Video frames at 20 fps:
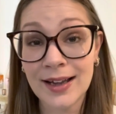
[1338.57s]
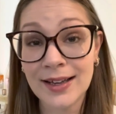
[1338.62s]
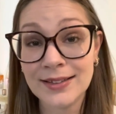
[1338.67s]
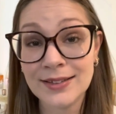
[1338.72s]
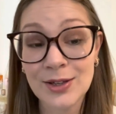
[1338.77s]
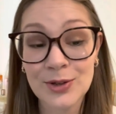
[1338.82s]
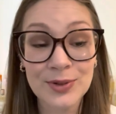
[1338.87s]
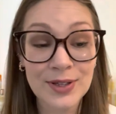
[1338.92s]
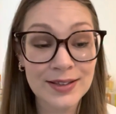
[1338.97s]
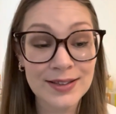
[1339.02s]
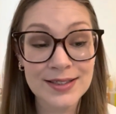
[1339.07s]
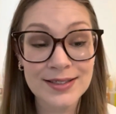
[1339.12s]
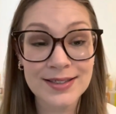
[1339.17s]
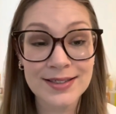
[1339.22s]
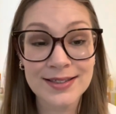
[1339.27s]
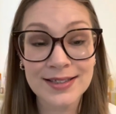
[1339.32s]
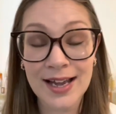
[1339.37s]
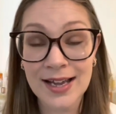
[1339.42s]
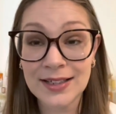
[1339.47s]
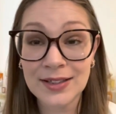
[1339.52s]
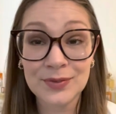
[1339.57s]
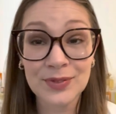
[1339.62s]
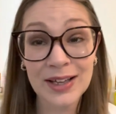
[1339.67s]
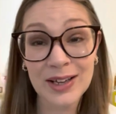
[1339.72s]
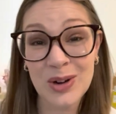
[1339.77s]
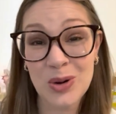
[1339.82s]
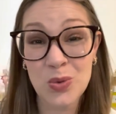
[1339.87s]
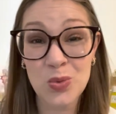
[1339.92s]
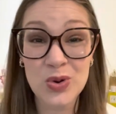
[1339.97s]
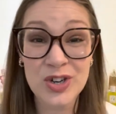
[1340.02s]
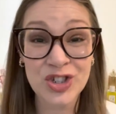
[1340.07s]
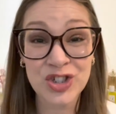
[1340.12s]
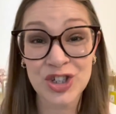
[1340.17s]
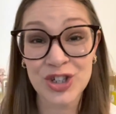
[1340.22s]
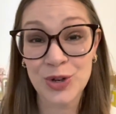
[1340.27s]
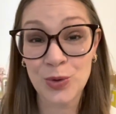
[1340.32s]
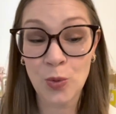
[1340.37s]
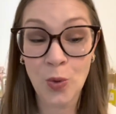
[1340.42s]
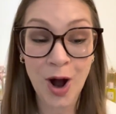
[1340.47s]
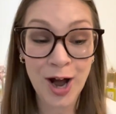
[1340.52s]
I know that this is kind of like a
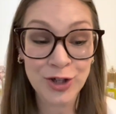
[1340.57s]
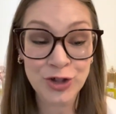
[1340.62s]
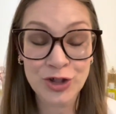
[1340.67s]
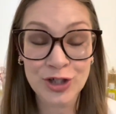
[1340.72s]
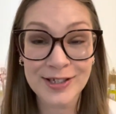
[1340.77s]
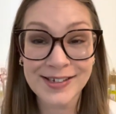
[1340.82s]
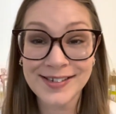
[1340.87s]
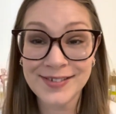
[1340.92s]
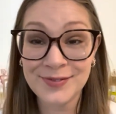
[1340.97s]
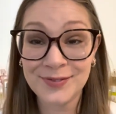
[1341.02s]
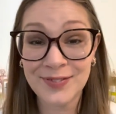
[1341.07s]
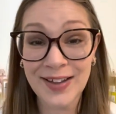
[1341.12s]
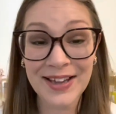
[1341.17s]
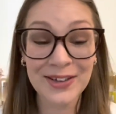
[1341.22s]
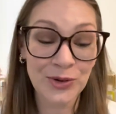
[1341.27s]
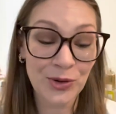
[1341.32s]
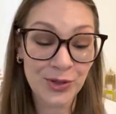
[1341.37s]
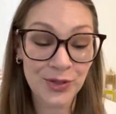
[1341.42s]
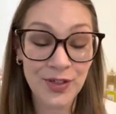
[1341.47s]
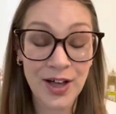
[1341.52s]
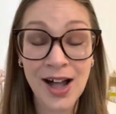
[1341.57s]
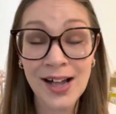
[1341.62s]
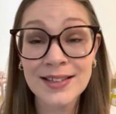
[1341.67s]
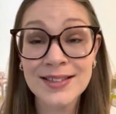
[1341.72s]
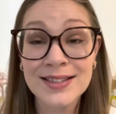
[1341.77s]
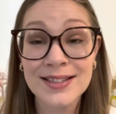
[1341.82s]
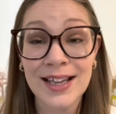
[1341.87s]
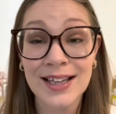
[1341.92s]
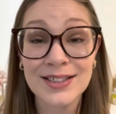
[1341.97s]
wishy-washy final thoughts.